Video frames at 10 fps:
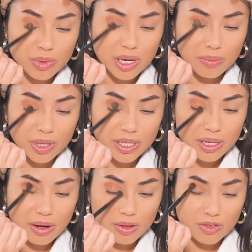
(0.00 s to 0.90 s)
but I blend
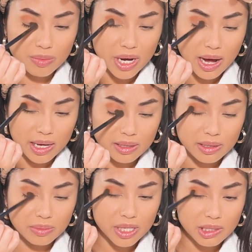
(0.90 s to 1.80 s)
it all over my
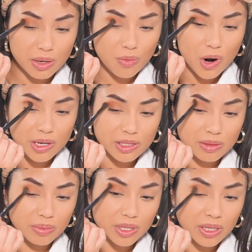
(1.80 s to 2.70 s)
eyelid because I want it
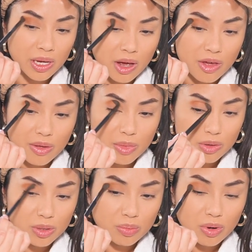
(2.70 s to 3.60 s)
to be the
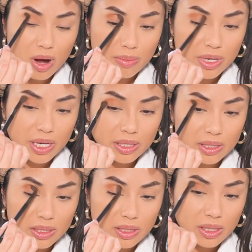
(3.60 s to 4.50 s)
most prominent